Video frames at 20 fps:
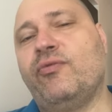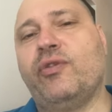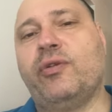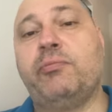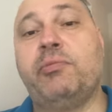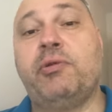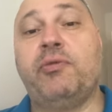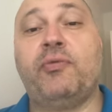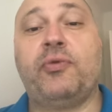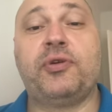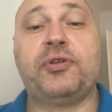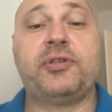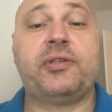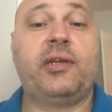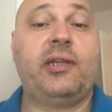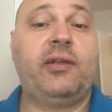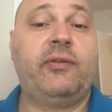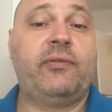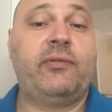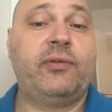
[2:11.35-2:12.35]
will be worse
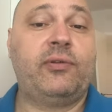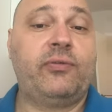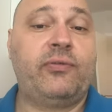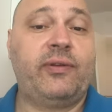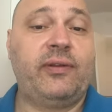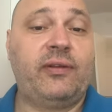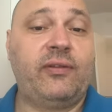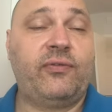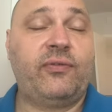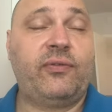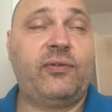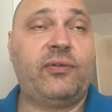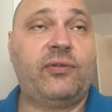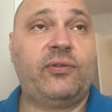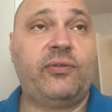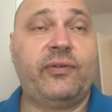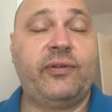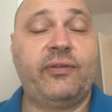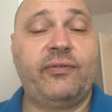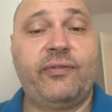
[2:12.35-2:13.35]
than even 24,
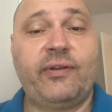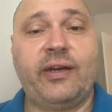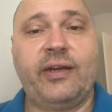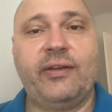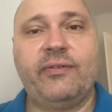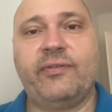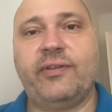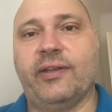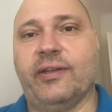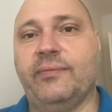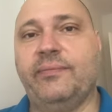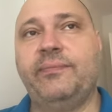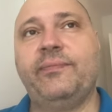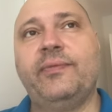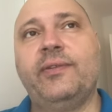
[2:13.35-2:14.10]
25 then,